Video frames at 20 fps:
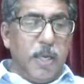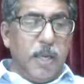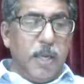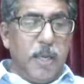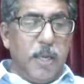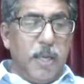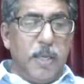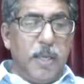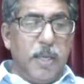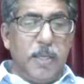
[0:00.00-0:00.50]

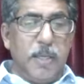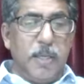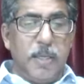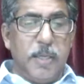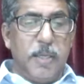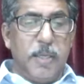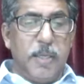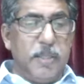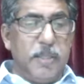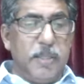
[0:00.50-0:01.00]
and
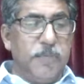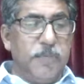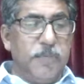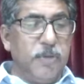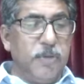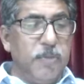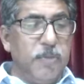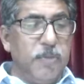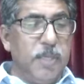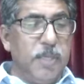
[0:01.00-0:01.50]
the
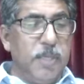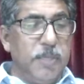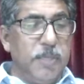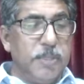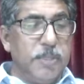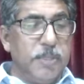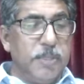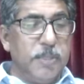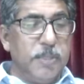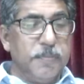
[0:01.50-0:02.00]
fellow believers.